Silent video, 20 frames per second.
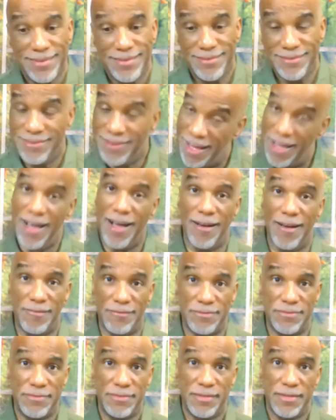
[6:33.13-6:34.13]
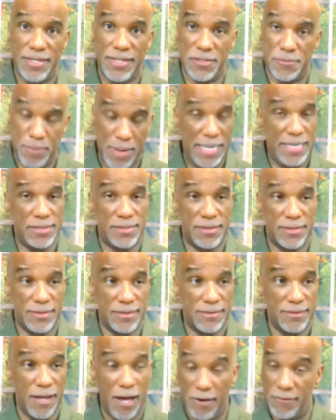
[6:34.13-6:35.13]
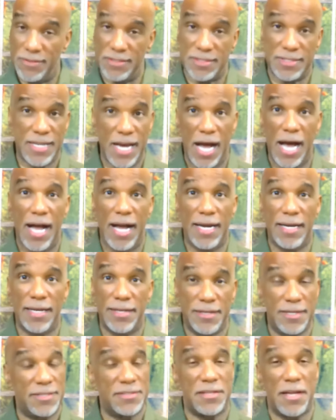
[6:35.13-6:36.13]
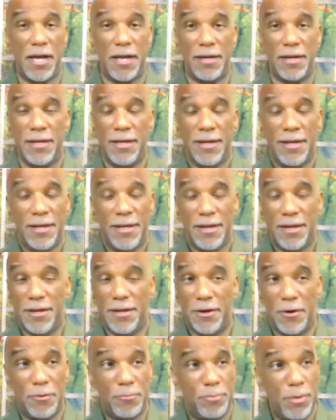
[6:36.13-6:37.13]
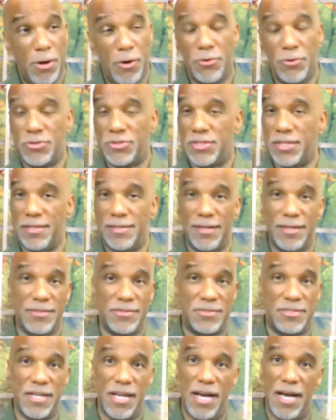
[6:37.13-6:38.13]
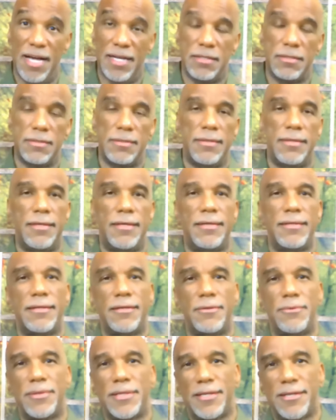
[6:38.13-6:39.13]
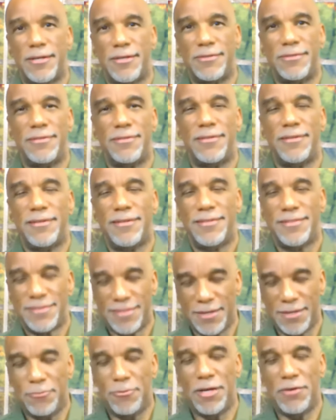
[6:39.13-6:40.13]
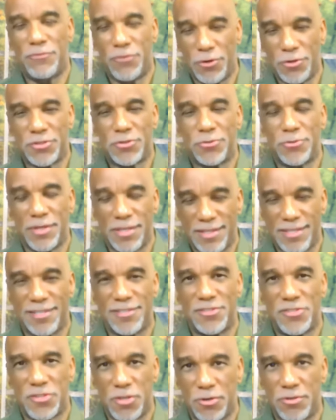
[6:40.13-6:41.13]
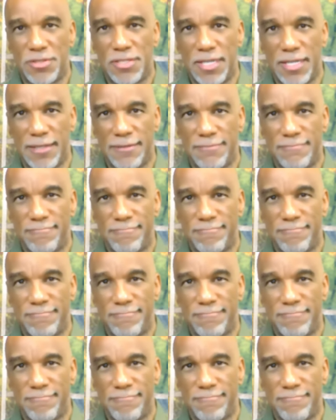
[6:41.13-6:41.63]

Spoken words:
love is patient. Love is kind. It does not, you know, boast. It does not, there we go. See, read 1 Corinthians 13.